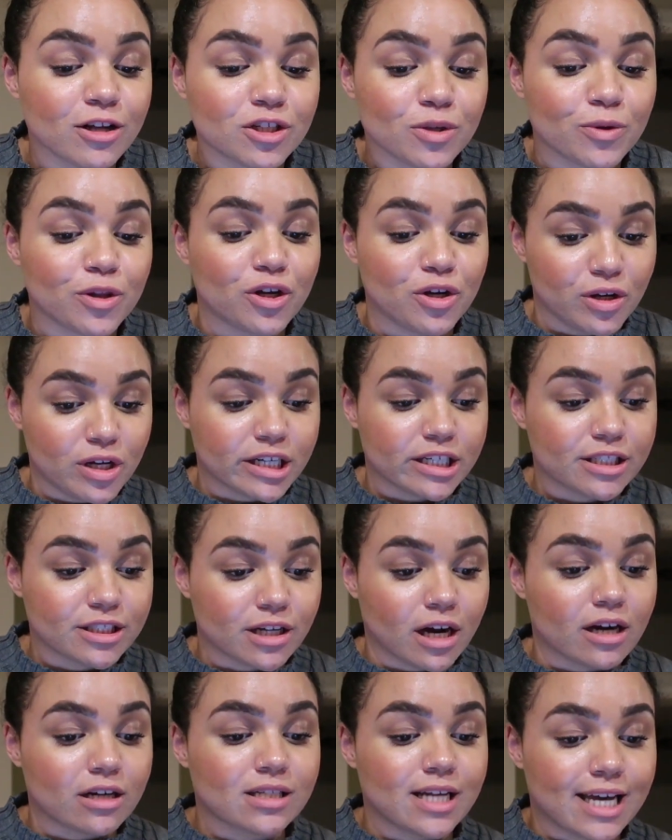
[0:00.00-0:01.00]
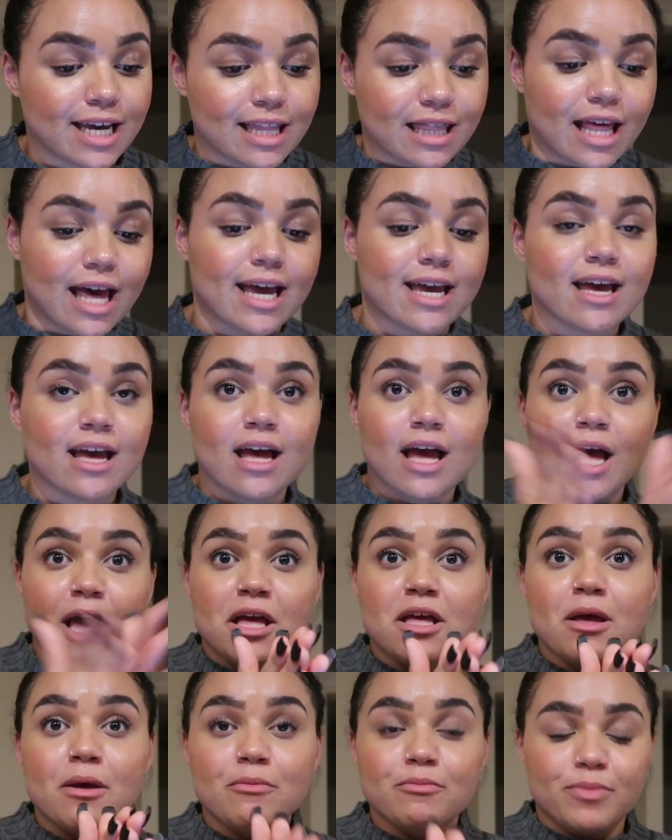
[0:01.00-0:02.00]
So when the new year starts, I can like
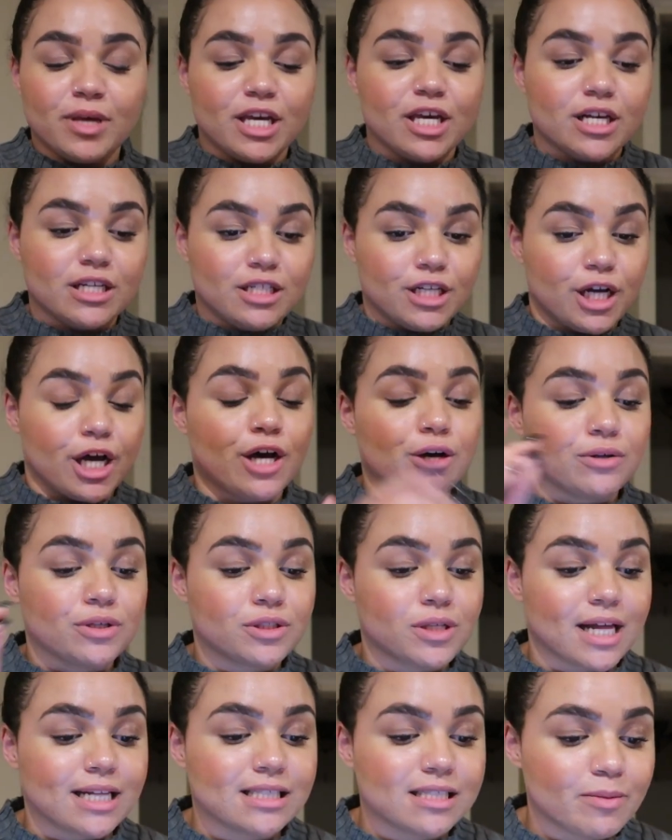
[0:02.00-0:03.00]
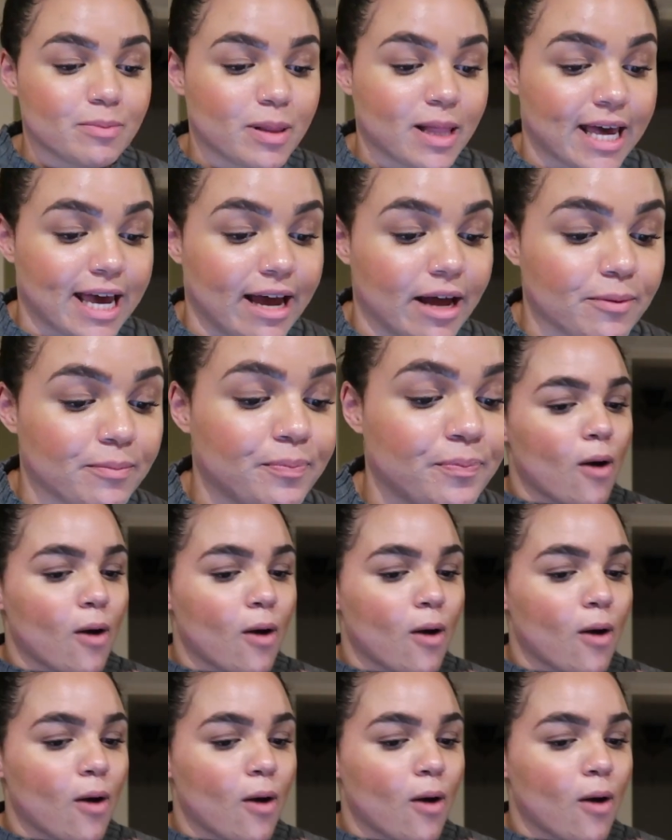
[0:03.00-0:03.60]
be good to go. So that's the plan.